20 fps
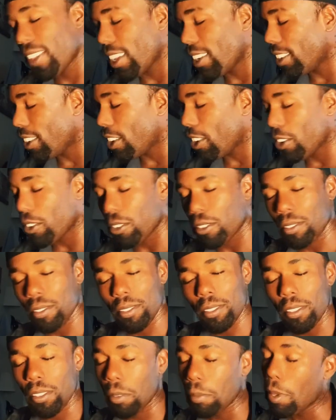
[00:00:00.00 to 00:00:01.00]
I know.
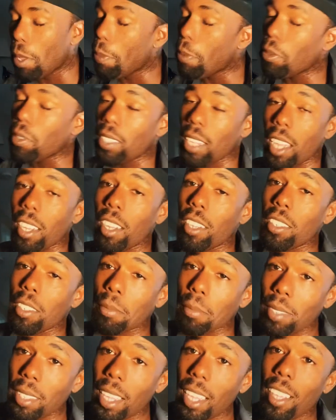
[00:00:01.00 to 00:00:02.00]
People tell on
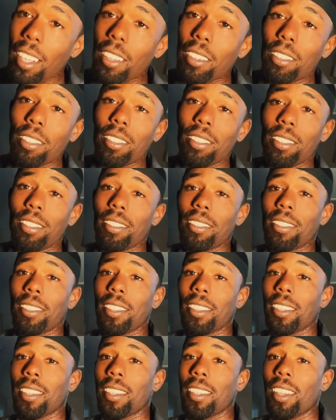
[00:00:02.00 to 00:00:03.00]
themselves
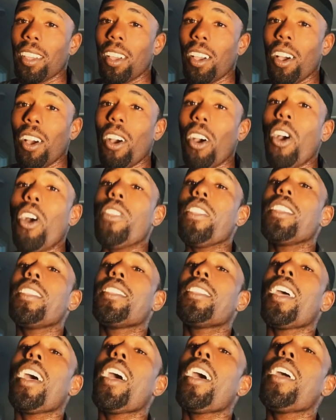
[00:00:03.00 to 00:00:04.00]
all the
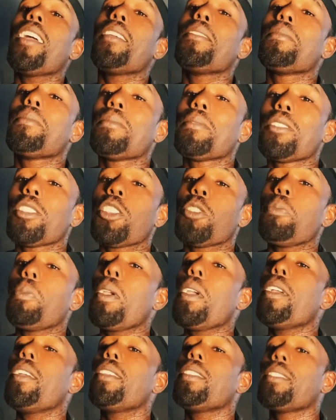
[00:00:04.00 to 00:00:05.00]
time.
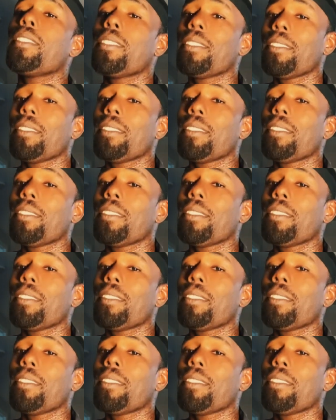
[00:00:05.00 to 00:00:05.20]
Spirit.